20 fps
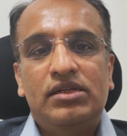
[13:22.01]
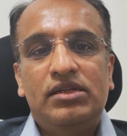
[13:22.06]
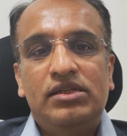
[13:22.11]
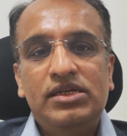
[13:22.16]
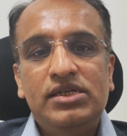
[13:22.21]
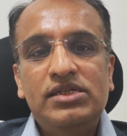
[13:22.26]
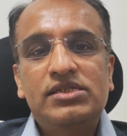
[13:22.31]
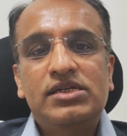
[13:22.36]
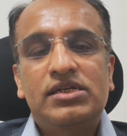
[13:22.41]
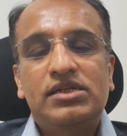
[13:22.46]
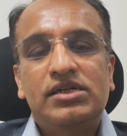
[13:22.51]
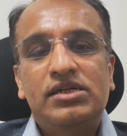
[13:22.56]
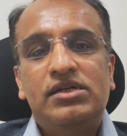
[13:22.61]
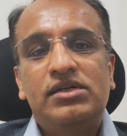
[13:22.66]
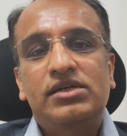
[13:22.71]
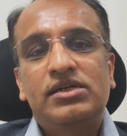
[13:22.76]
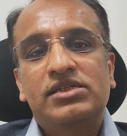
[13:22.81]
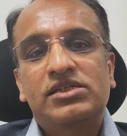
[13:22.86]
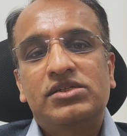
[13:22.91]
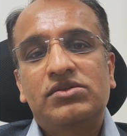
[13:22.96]
these are the
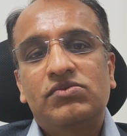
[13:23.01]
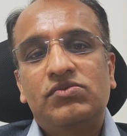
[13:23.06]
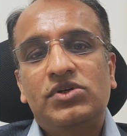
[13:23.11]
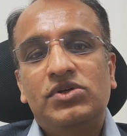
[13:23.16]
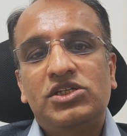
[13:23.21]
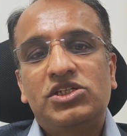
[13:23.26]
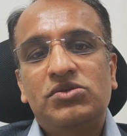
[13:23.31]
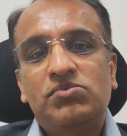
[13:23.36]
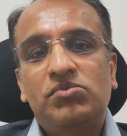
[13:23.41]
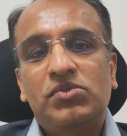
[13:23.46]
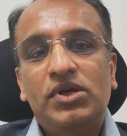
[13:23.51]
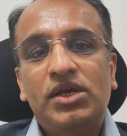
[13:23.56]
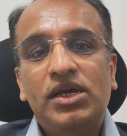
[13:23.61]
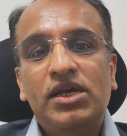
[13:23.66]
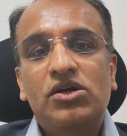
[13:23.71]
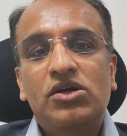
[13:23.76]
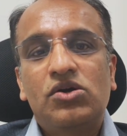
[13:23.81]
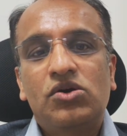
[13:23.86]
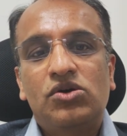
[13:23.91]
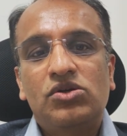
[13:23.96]
drugs which
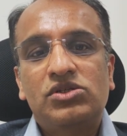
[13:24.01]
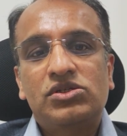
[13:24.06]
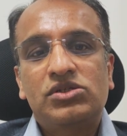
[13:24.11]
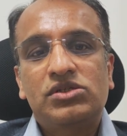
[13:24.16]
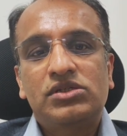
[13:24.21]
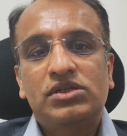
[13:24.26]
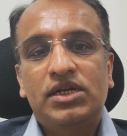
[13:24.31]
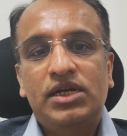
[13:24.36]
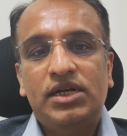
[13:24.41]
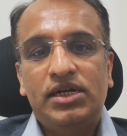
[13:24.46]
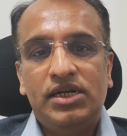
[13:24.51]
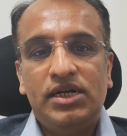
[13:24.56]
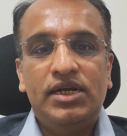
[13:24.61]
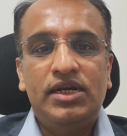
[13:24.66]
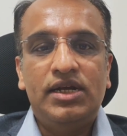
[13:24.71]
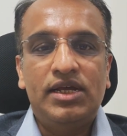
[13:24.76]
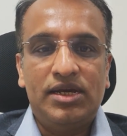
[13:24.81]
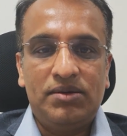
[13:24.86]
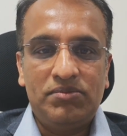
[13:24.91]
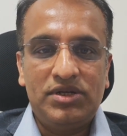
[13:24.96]
may cause kidney
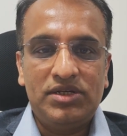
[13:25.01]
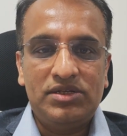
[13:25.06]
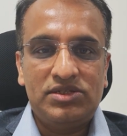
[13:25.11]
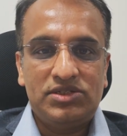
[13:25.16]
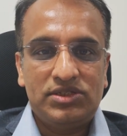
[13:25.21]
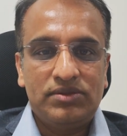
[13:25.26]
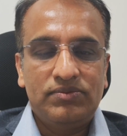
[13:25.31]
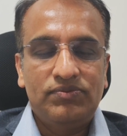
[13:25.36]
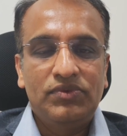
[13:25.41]
damage.